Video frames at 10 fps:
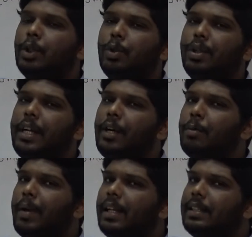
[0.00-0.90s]
so 3 into
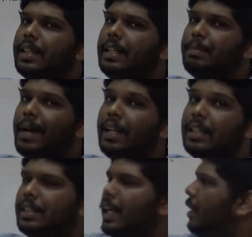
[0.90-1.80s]
-3 is
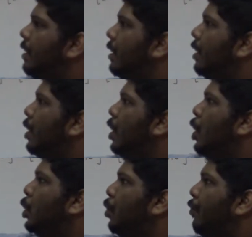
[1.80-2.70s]
-9.
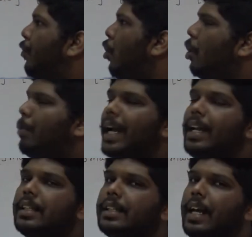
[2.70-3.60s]
So 4
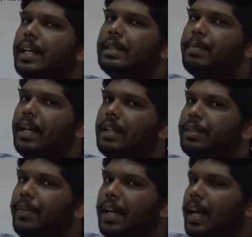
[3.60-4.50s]
minus 9 is
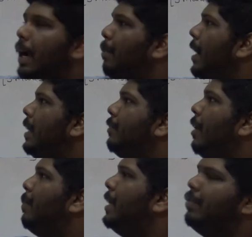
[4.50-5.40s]
-5, and
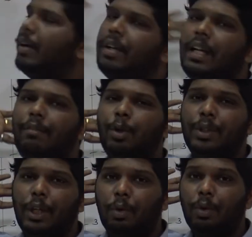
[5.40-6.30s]
-5 plus 5 will give you
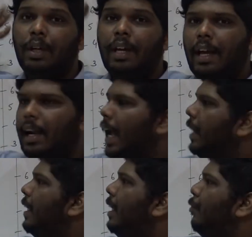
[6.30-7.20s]
0.
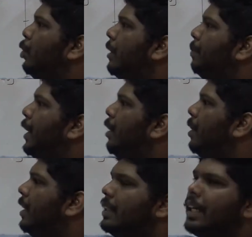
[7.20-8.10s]
Like that, if you substitute
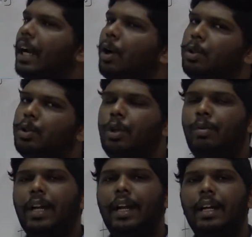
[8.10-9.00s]
in the second also, you
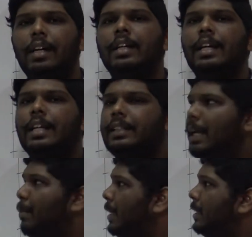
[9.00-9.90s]
will get the
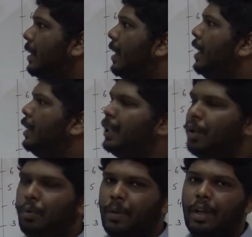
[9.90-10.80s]
same answer, that is
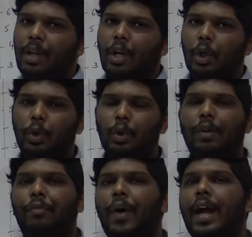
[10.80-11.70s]
0. So the
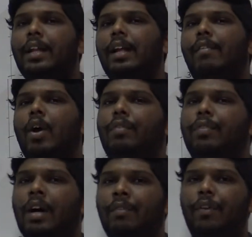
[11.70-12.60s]
final way of
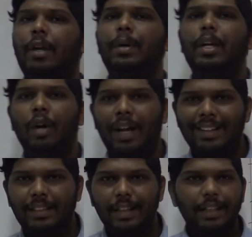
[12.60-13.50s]
confirming your
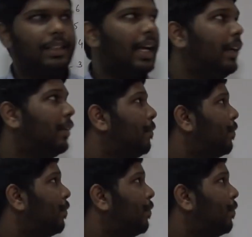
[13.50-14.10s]
answer is that